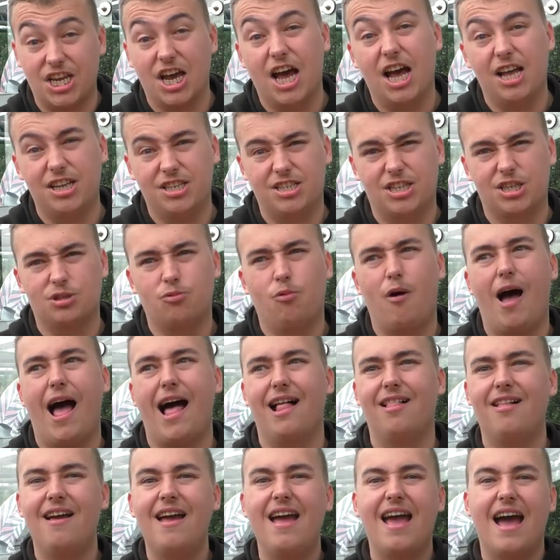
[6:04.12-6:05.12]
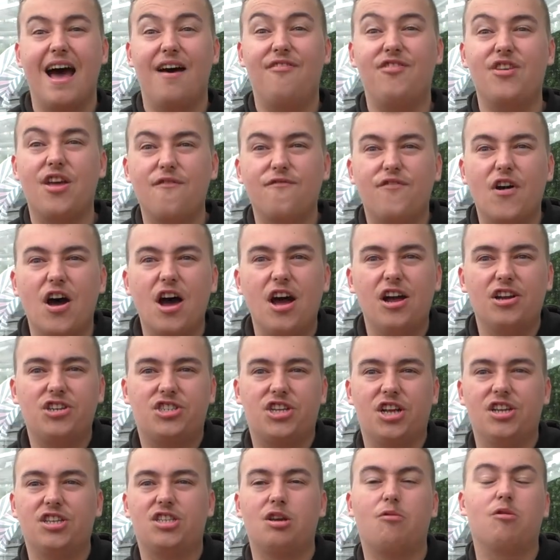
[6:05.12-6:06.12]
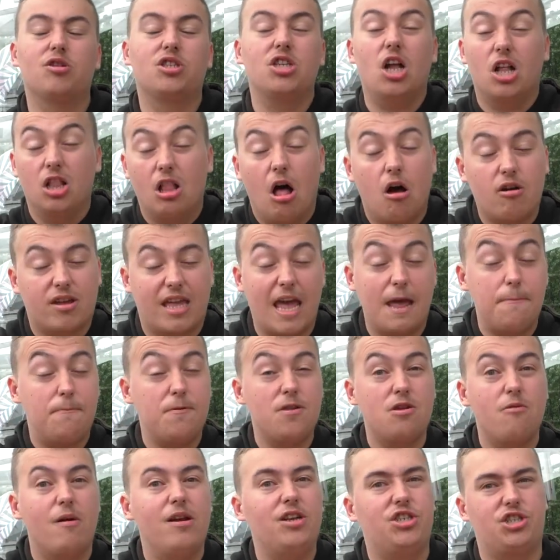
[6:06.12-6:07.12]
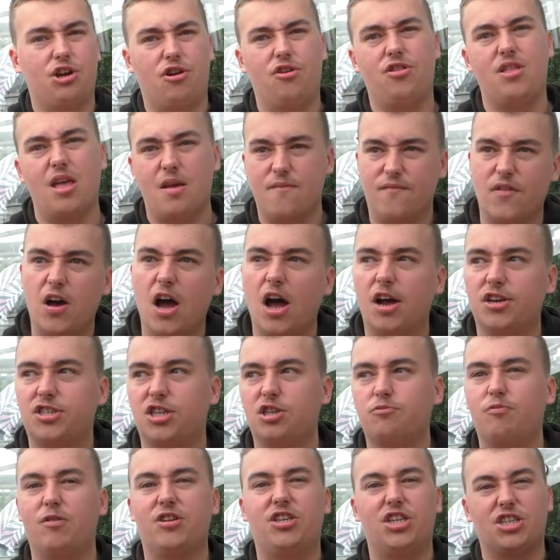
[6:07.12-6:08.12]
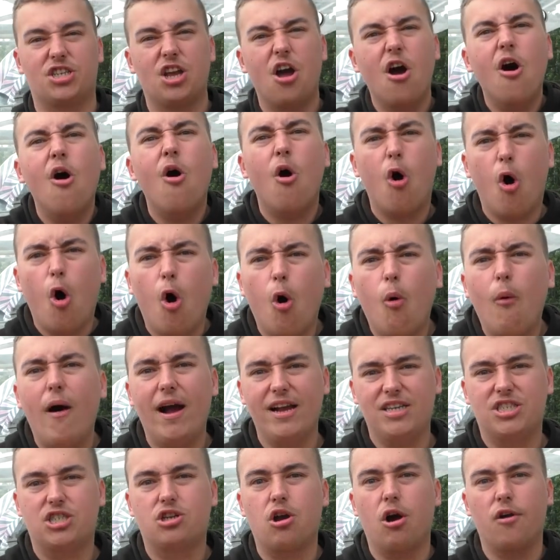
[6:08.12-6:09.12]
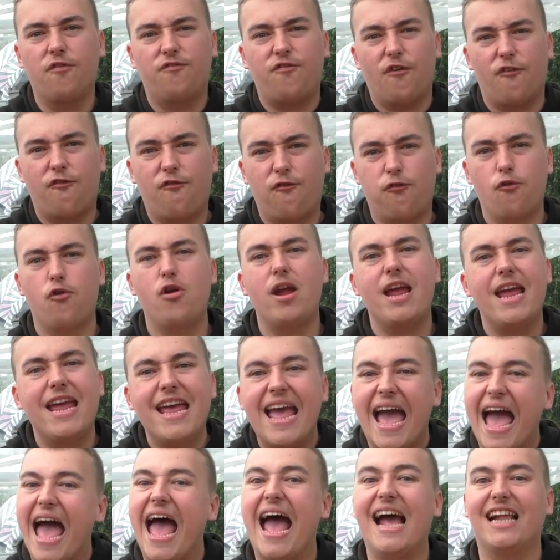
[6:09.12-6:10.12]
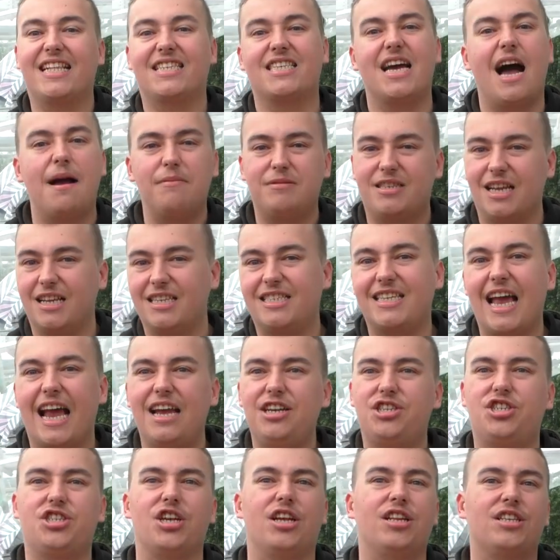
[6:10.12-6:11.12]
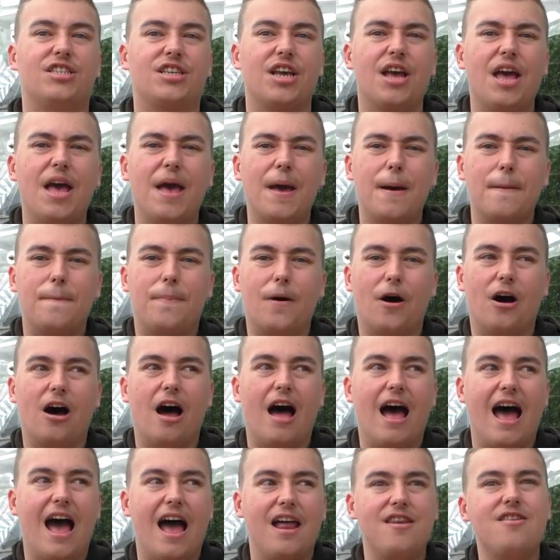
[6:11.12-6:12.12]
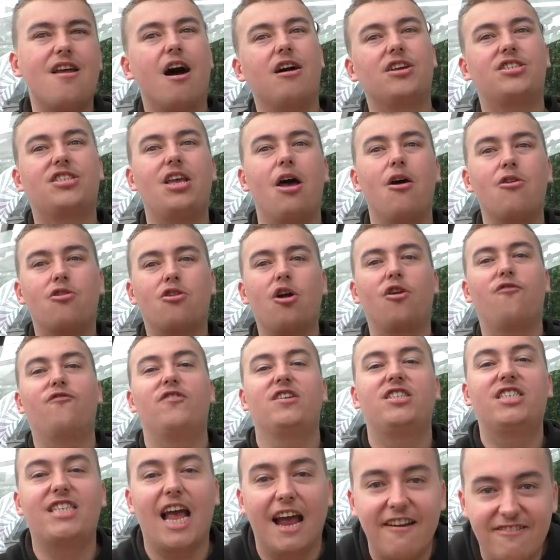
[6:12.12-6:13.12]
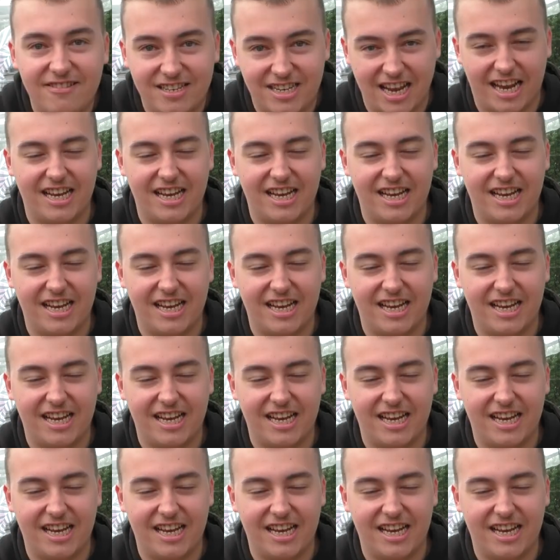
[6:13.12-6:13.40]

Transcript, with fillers: turns as well. And the inversions, there wasn't a lot keeping you in during the inversions, which is always good for free airtime sensations, but uh, not so good for safety.